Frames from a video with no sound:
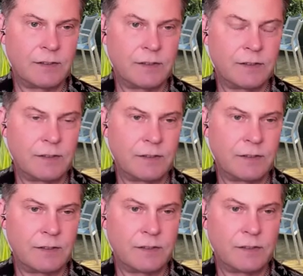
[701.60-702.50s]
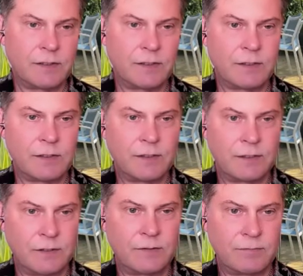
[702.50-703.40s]

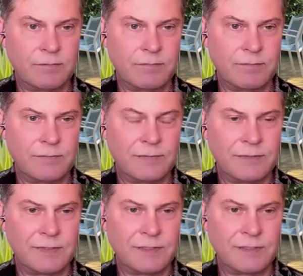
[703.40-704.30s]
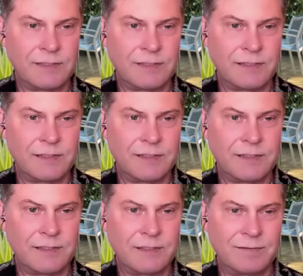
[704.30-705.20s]

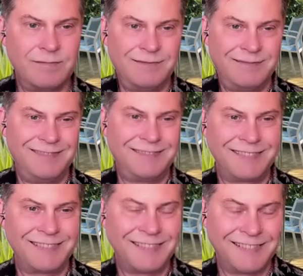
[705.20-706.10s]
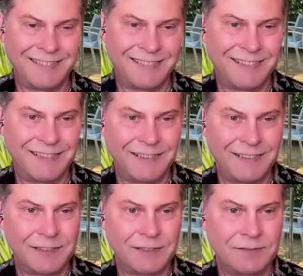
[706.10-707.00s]

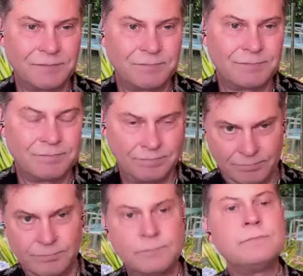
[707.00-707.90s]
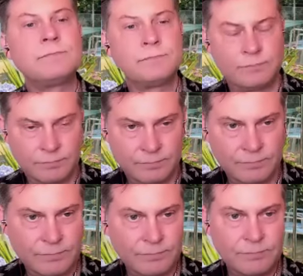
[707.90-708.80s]

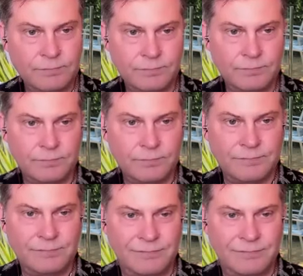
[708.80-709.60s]
The person shown says nothing.